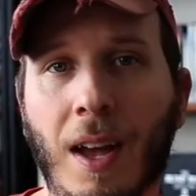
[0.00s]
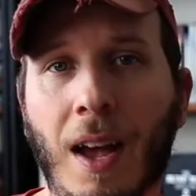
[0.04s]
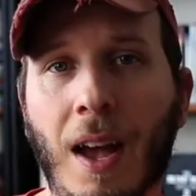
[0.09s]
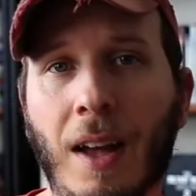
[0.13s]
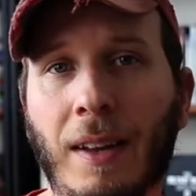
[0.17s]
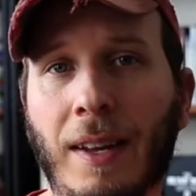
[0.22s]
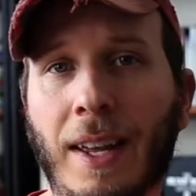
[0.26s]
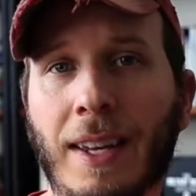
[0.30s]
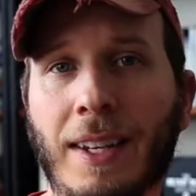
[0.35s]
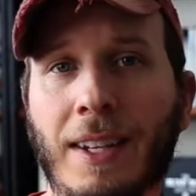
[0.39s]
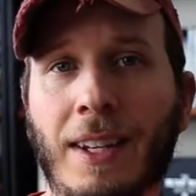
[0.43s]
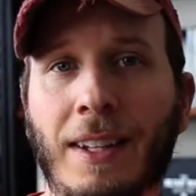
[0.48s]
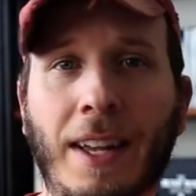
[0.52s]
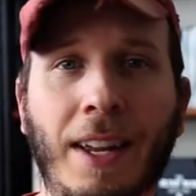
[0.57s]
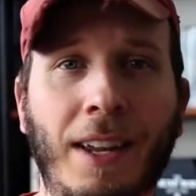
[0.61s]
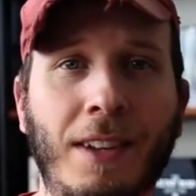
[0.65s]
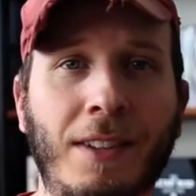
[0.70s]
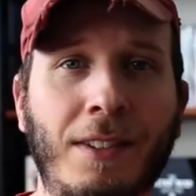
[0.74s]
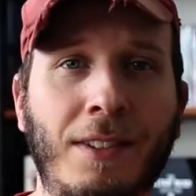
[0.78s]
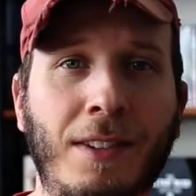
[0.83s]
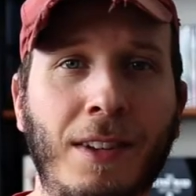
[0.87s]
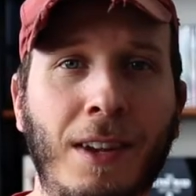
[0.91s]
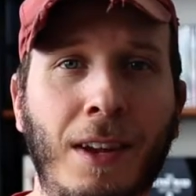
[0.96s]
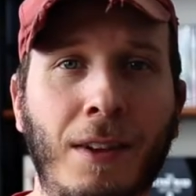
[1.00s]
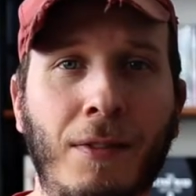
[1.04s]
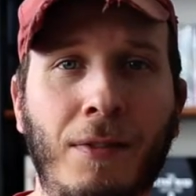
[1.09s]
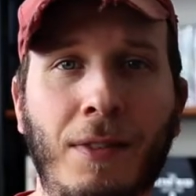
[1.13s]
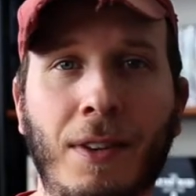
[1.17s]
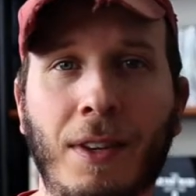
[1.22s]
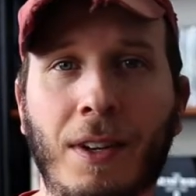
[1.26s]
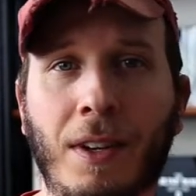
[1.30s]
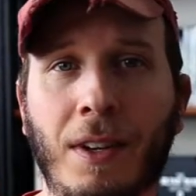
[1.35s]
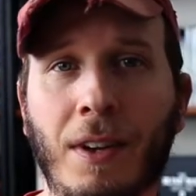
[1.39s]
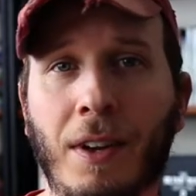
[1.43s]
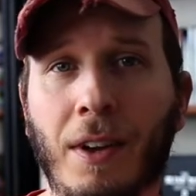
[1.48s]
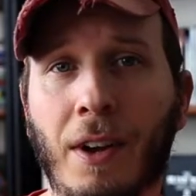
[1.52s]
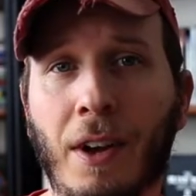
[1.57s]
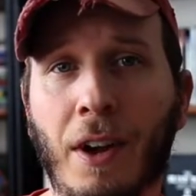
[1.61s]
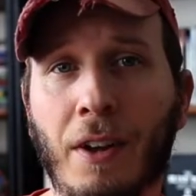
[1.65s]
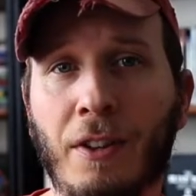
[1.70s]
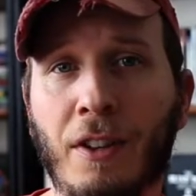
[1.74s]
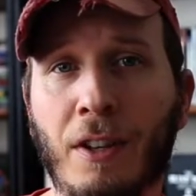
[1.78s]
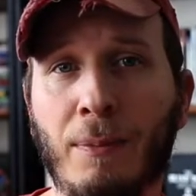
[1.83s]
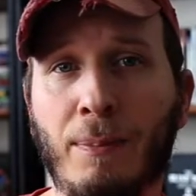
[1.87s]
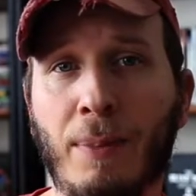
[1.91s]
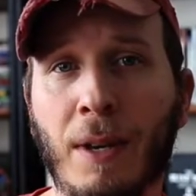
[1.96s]
I like a lot of stuff that
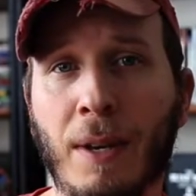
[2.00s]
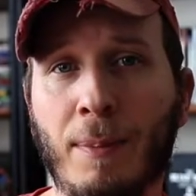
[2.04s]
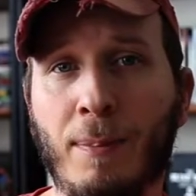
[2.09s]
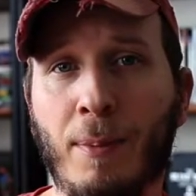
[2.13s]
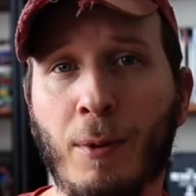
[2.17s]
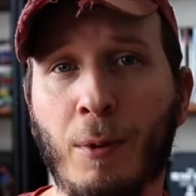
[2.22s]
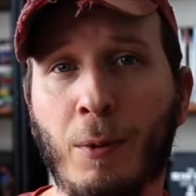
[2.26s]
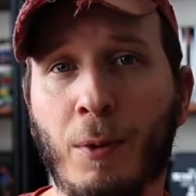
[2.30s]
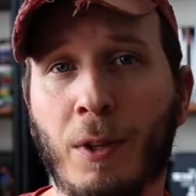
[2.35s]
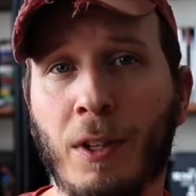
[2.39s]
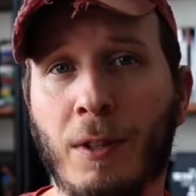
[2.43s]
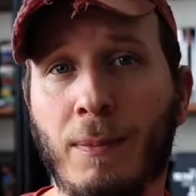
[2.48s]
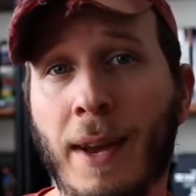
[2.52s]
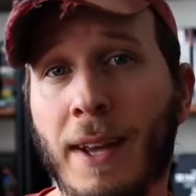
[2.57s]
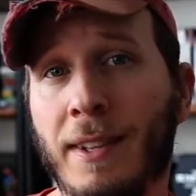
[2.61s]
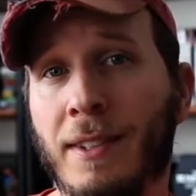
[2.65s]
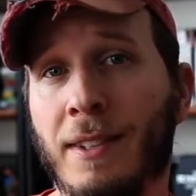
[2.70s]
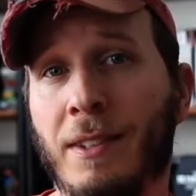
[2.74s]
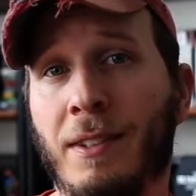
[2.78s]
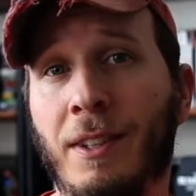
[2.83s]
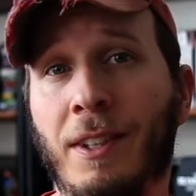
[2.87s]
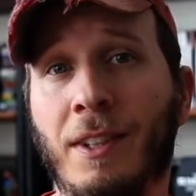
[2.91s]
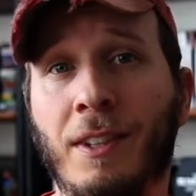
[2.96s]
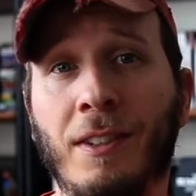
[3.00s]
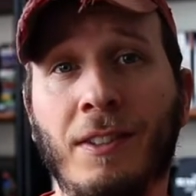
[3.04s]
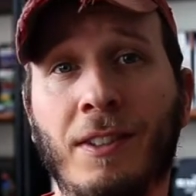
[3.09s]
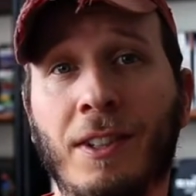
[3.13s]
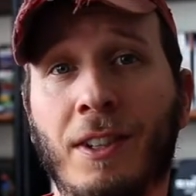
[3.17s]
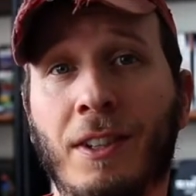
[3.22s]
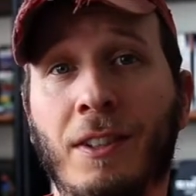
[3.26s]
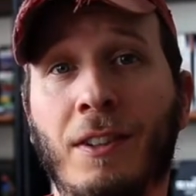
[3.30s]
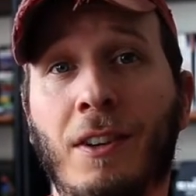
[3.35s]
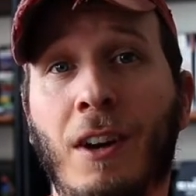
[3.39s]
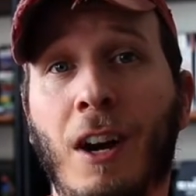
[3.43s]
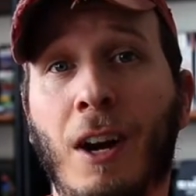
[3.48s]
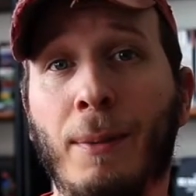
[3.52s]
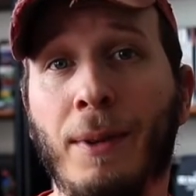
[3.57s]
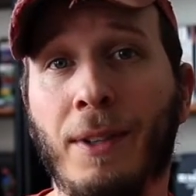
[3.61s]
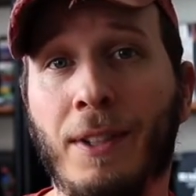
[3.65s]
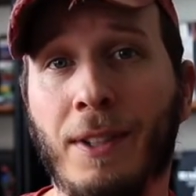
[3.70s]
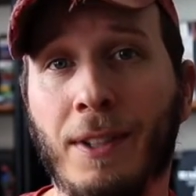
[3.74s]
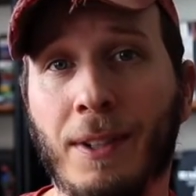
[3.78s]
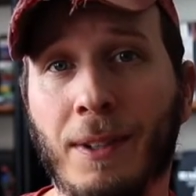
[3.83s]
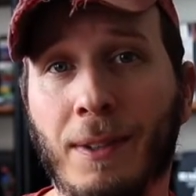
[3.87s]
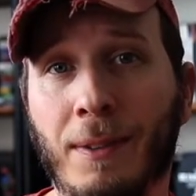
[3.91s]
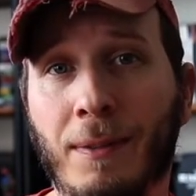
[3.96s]
other people would basically consider garbage.